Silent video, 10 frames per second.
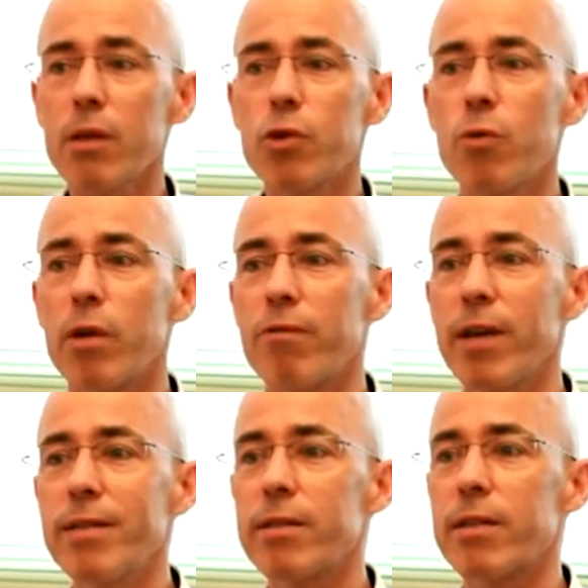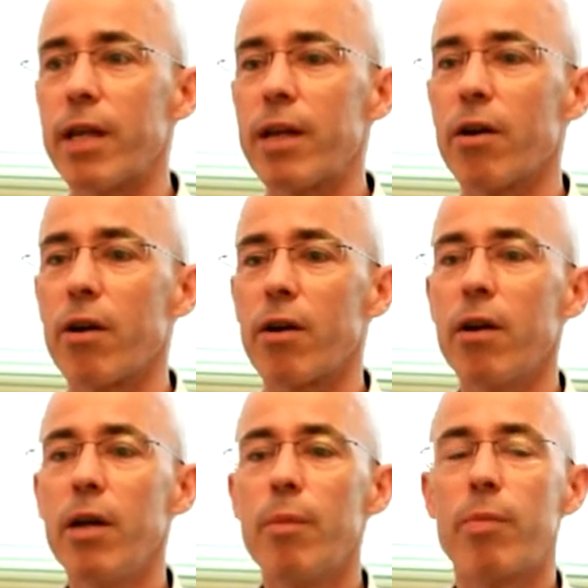to advance in her
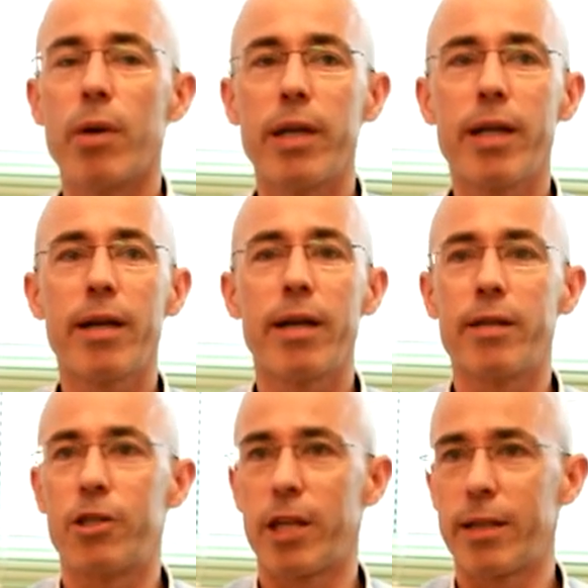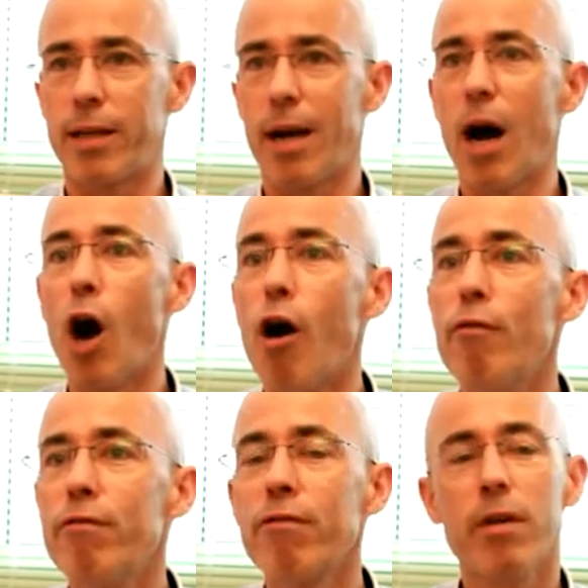political agenda
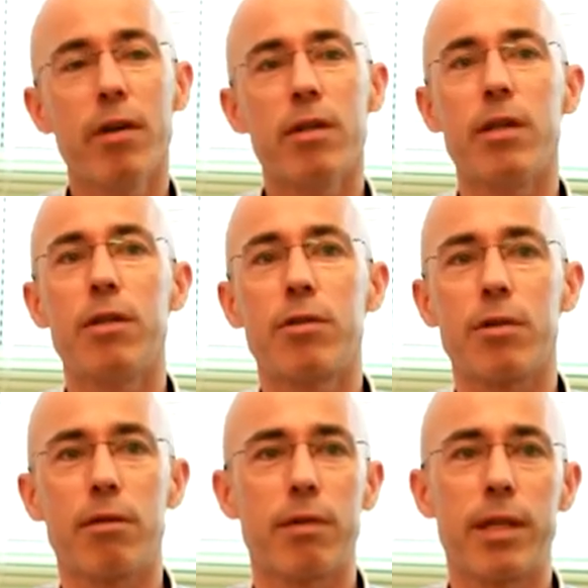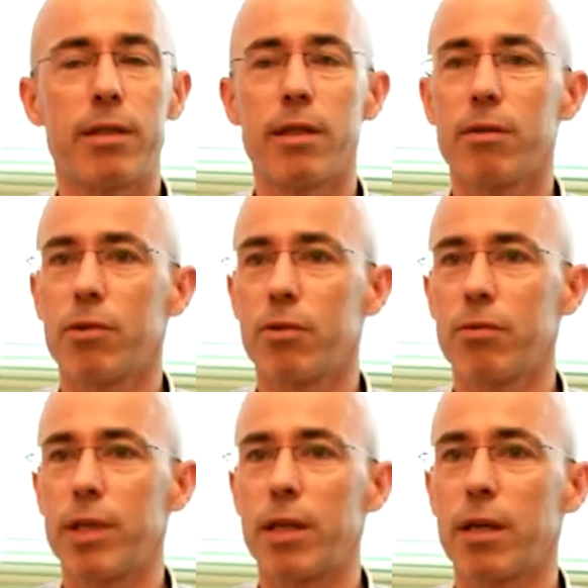of integrating the two
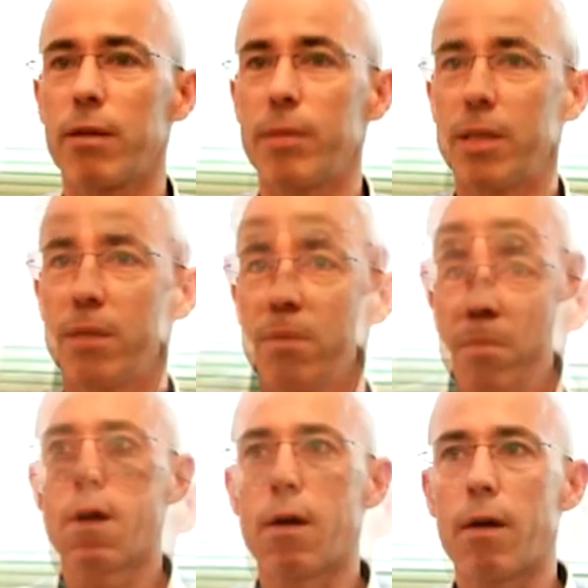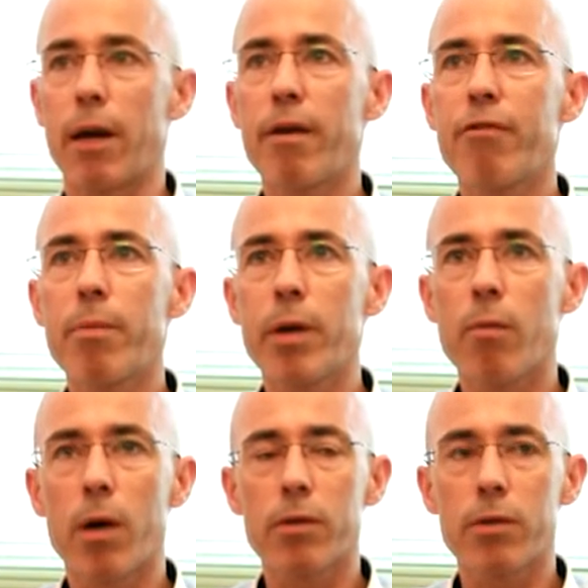economies. Everybody
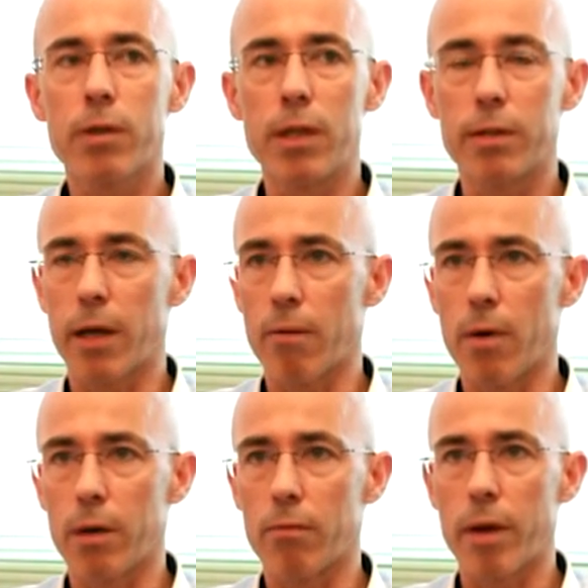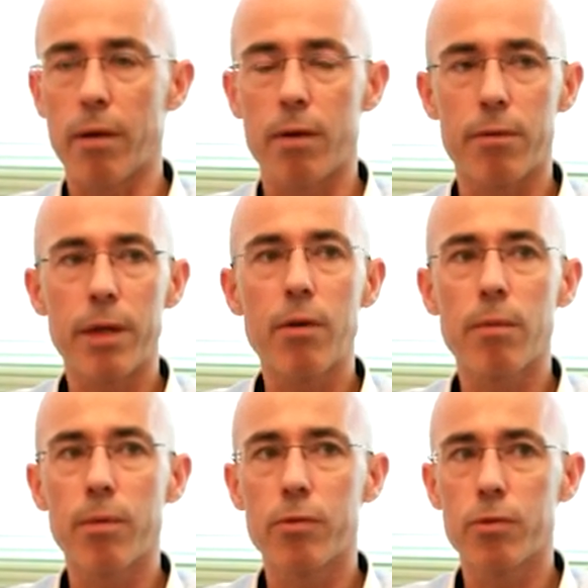wants in Taiwan, whether green or
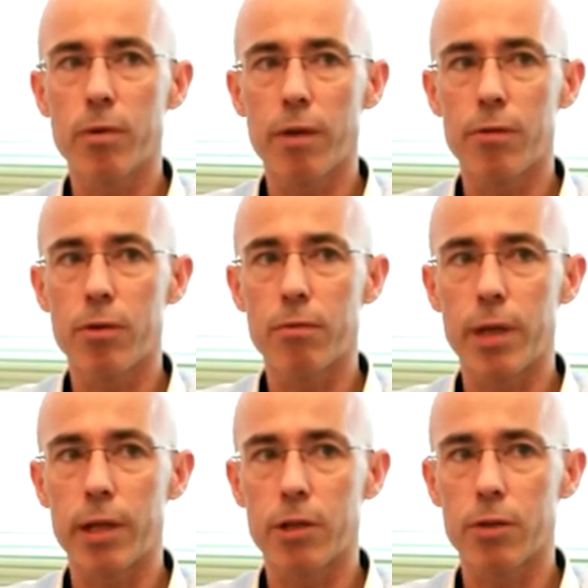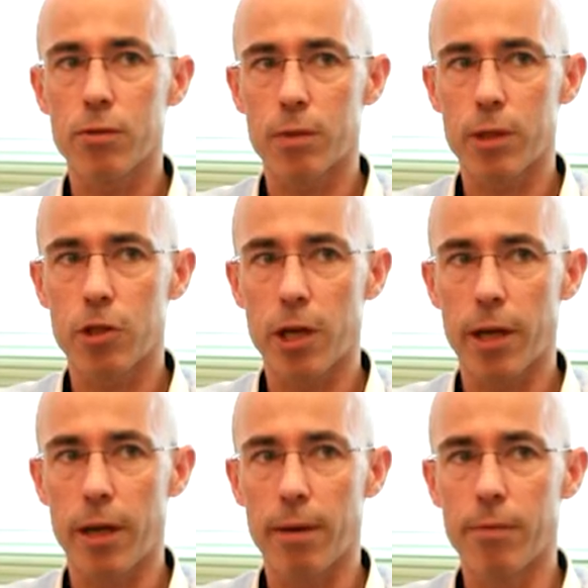blue, to have good relations with
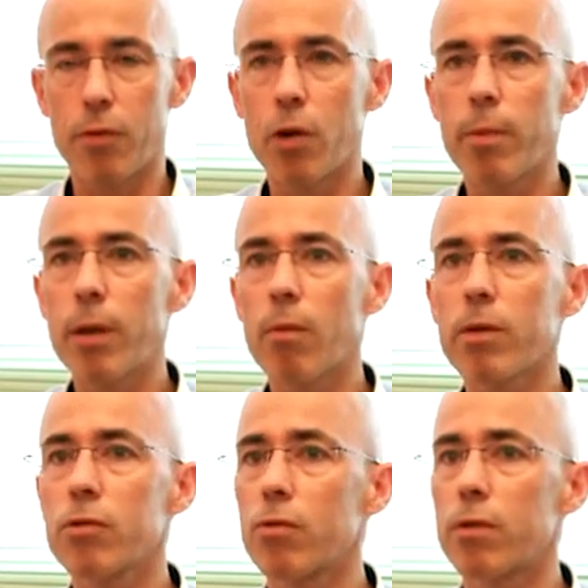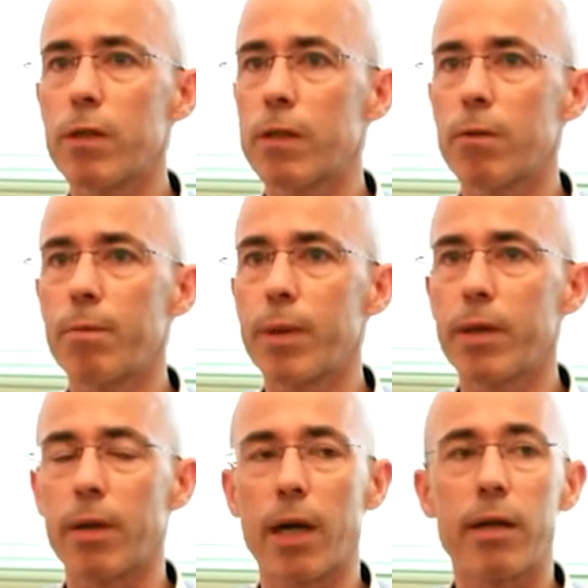China. Nobody wants to
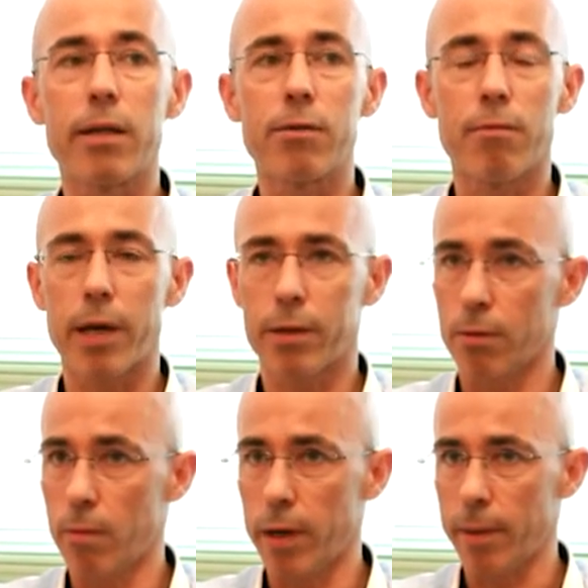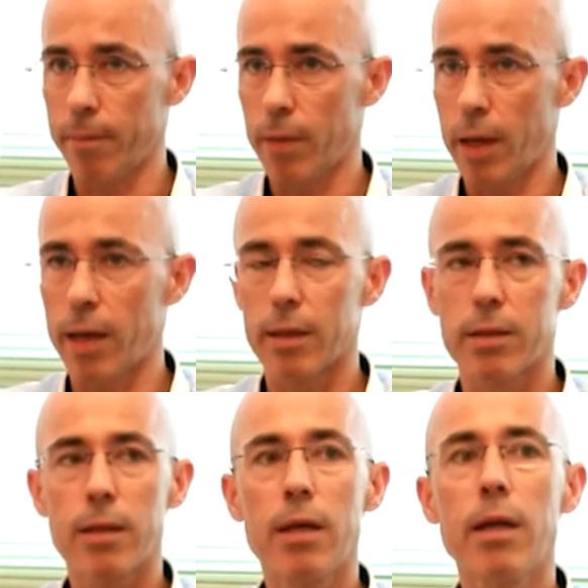disappear, at least right away, and